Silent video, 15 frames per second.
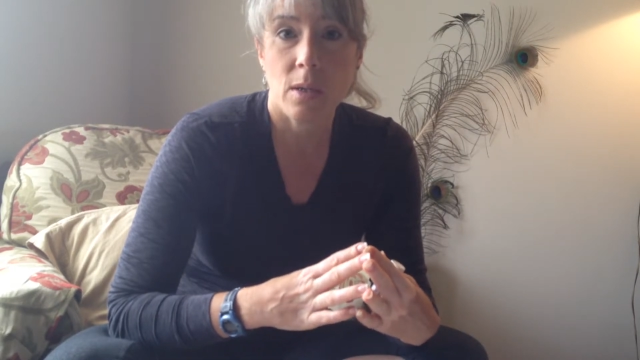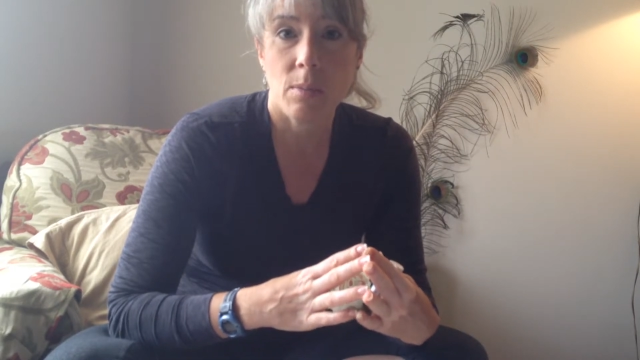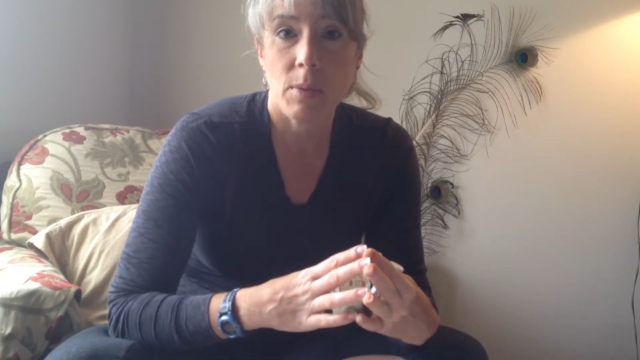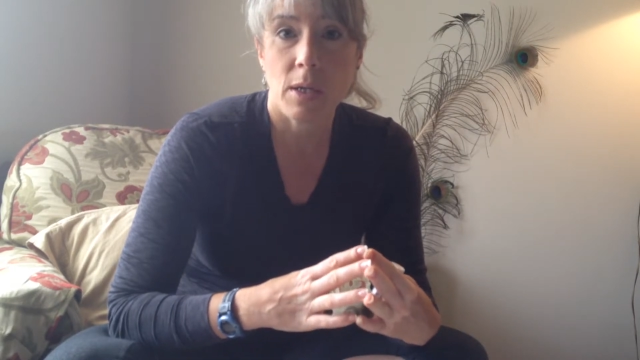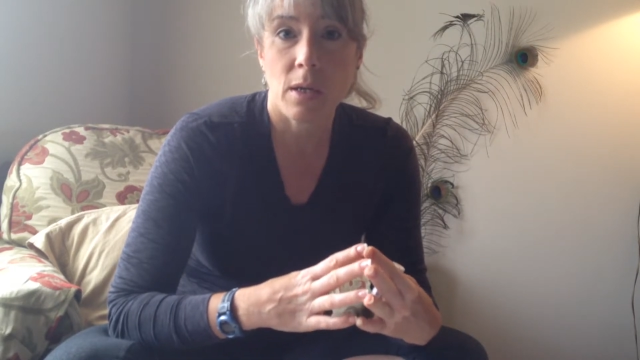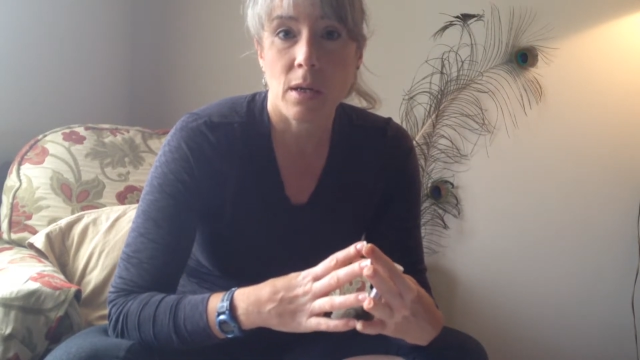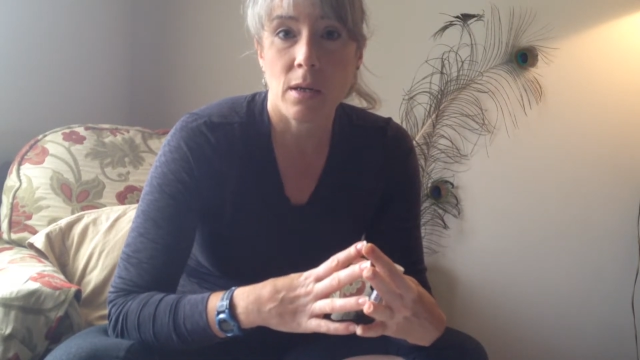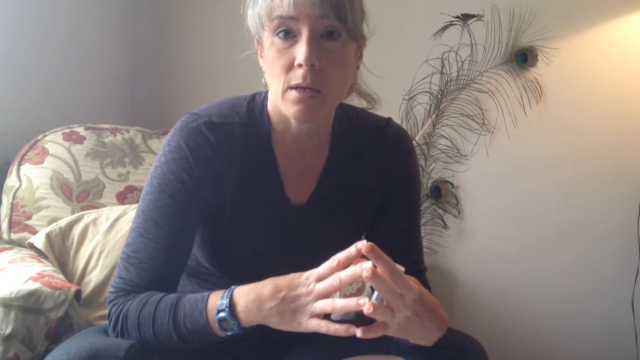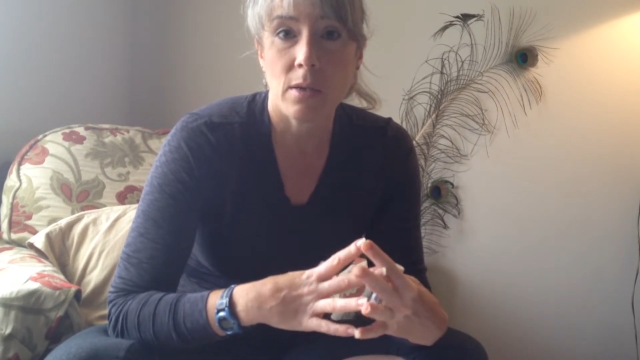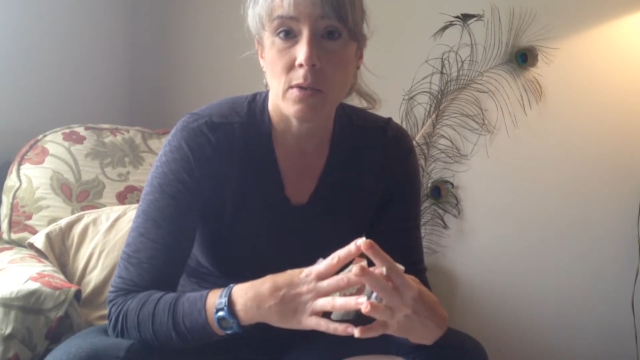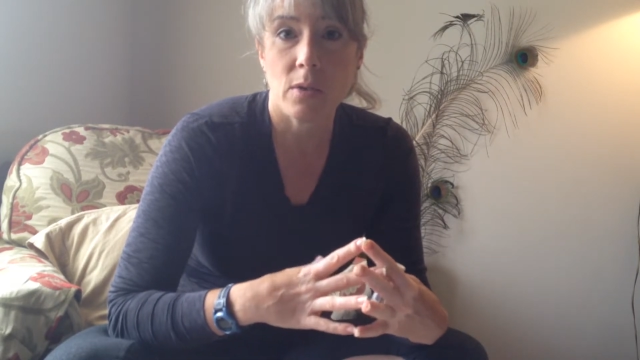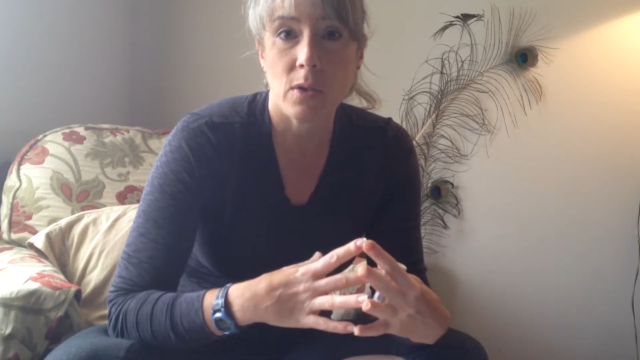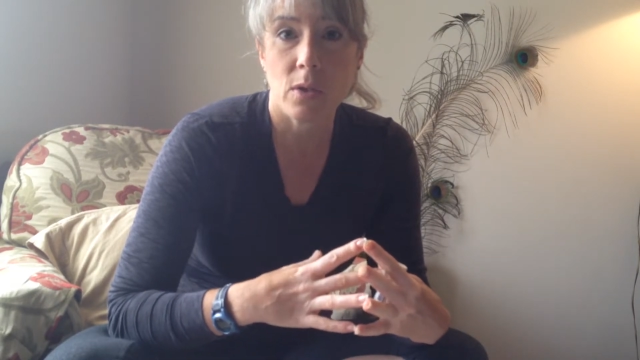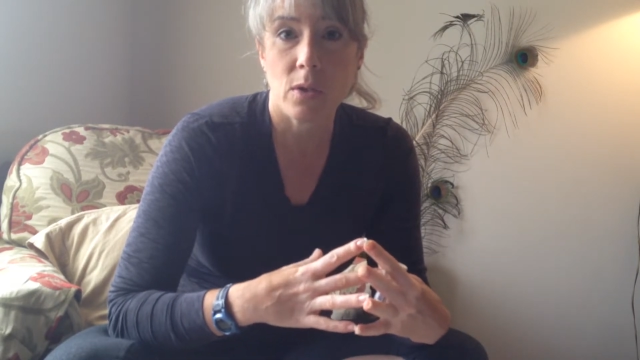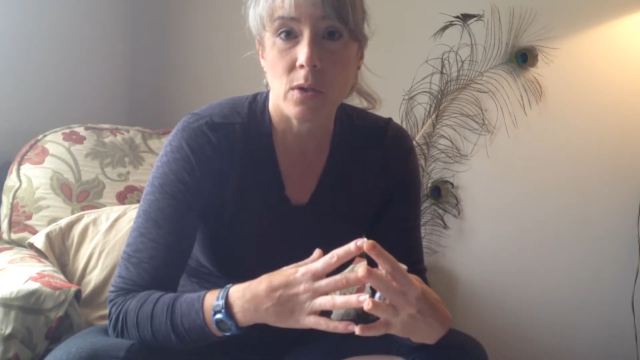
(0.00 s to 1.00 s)
because
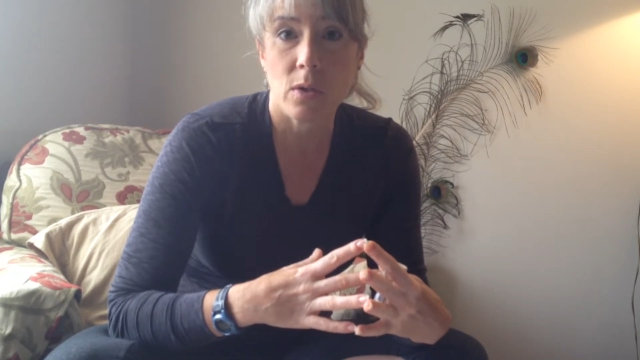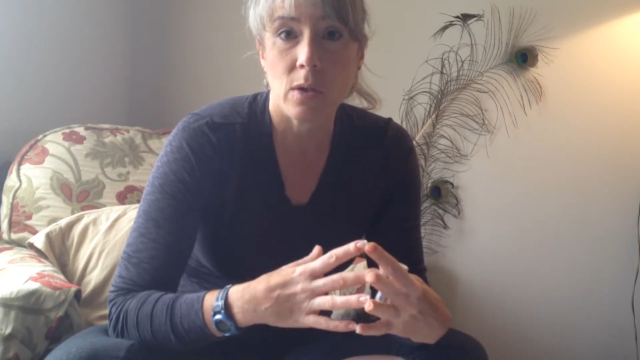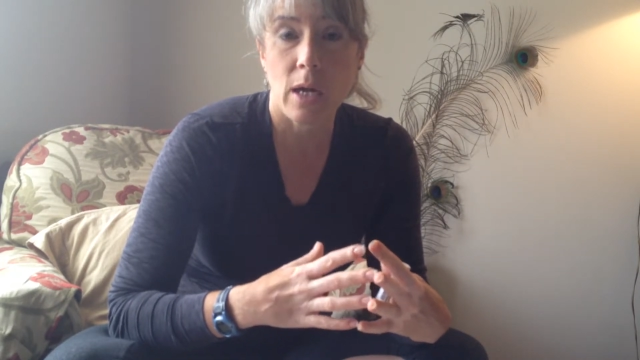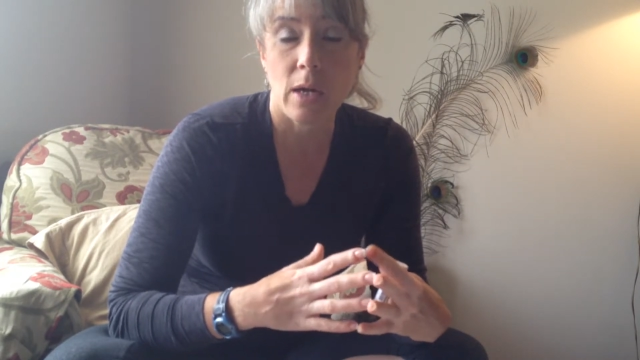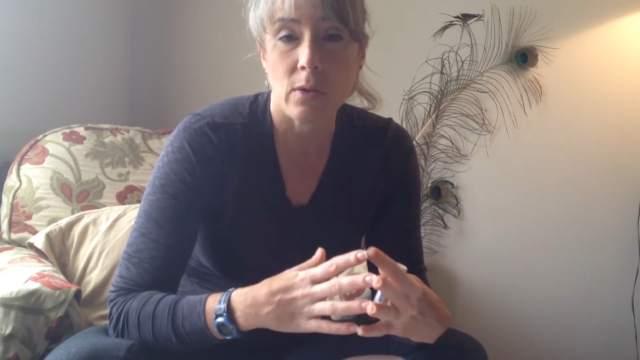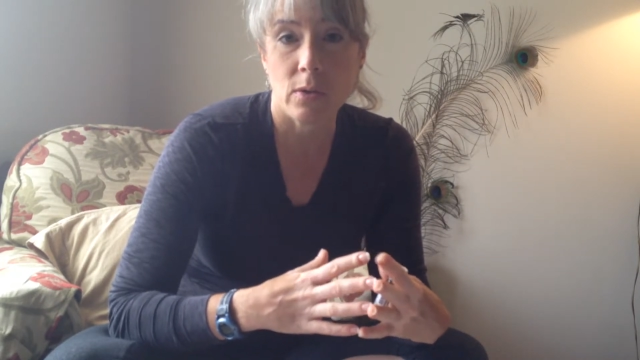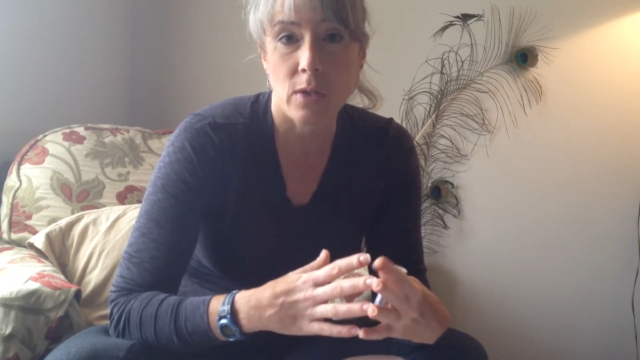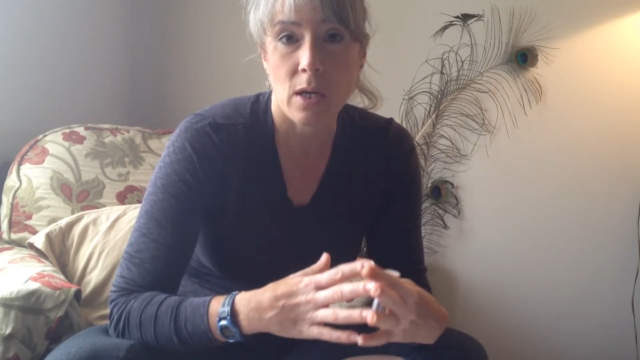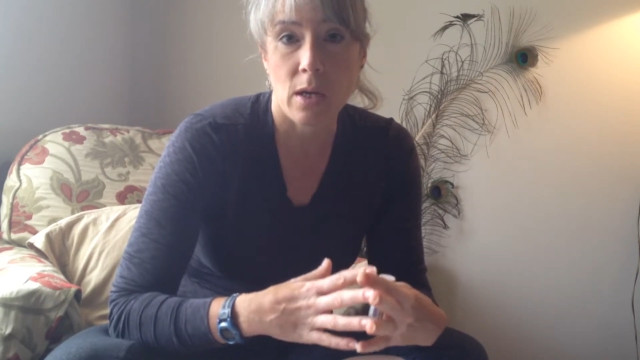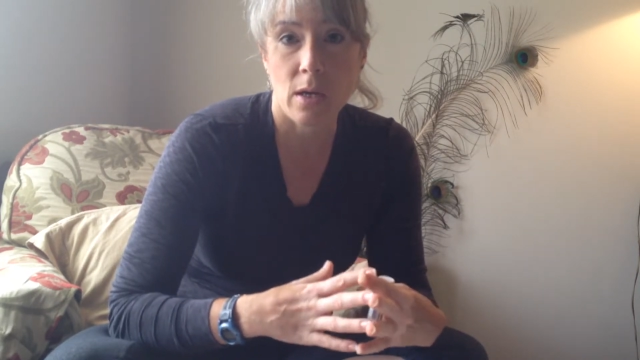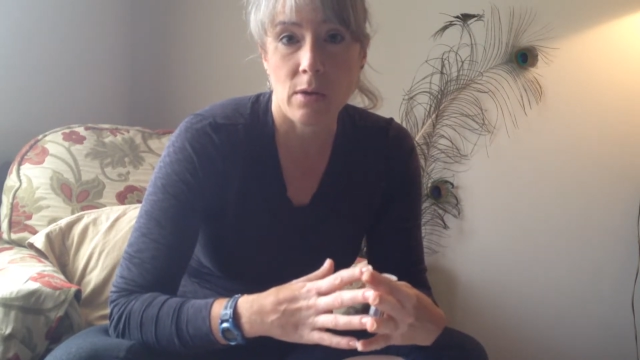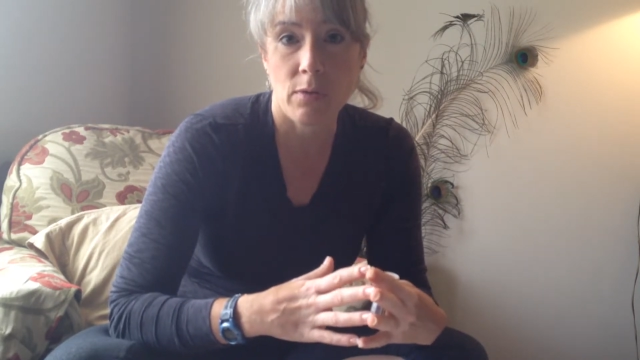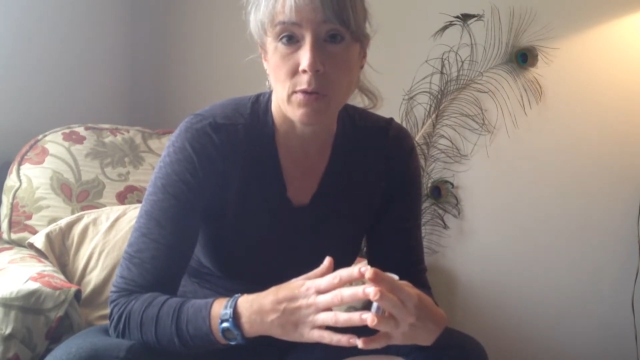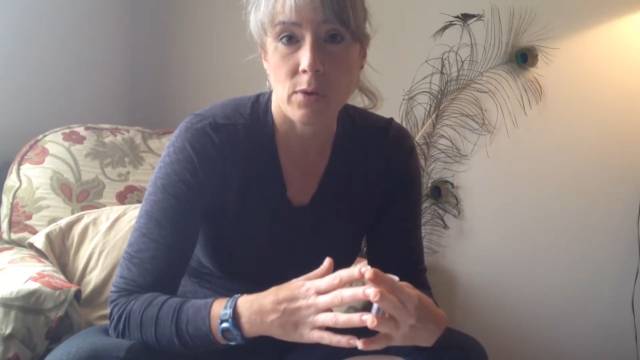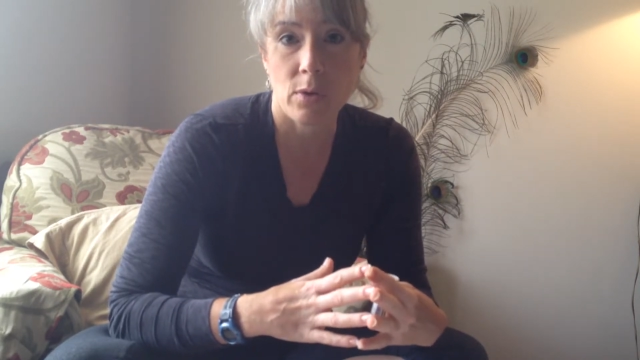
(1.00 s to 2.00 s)
they're outside
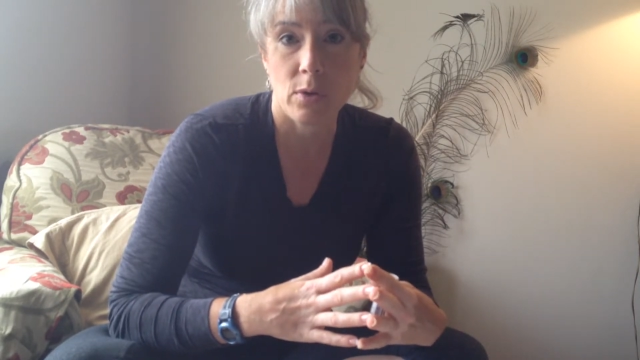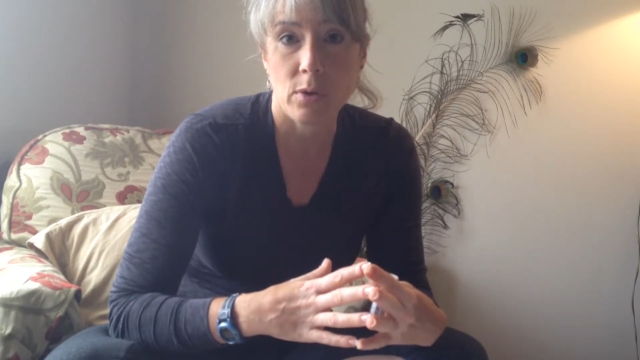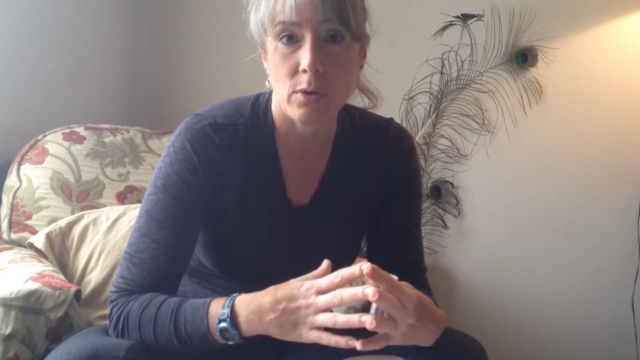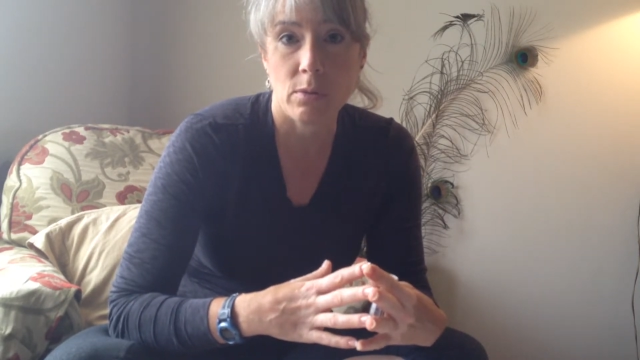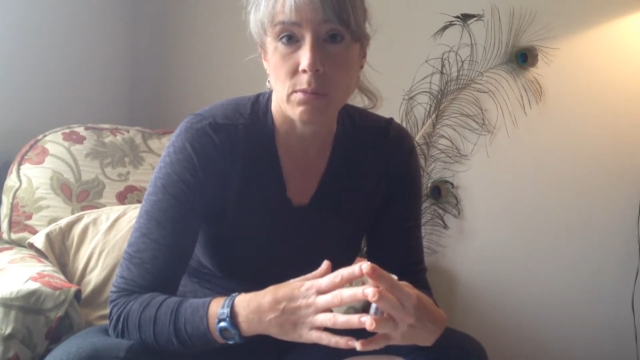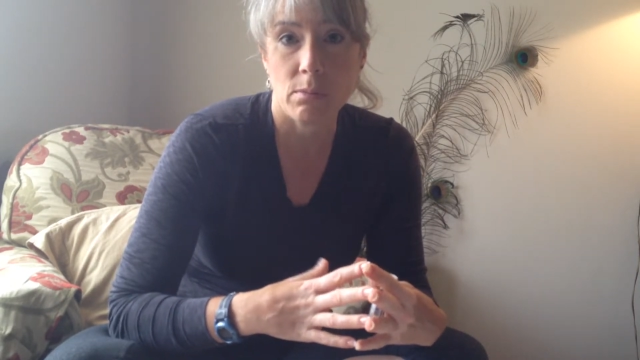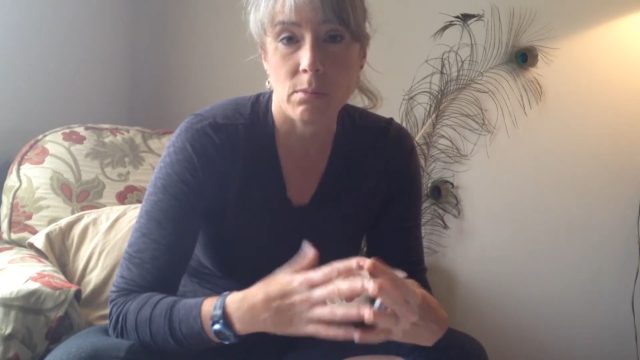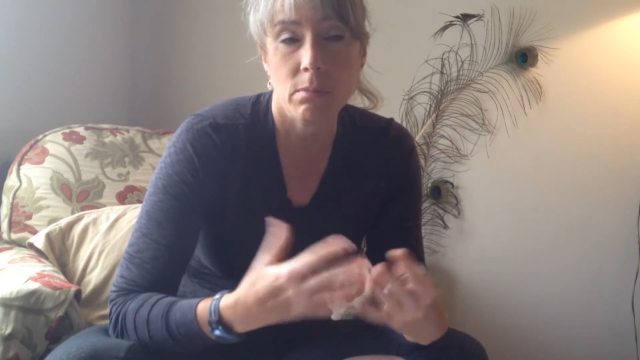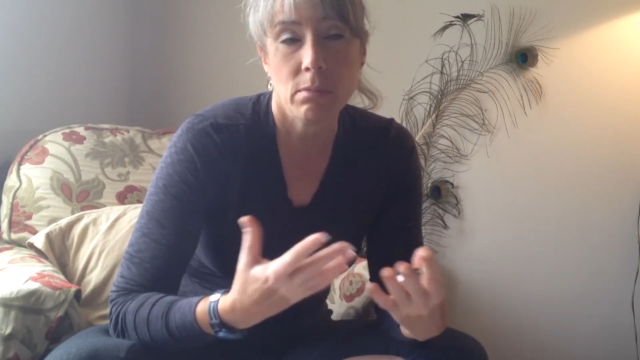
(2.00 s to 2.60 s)
for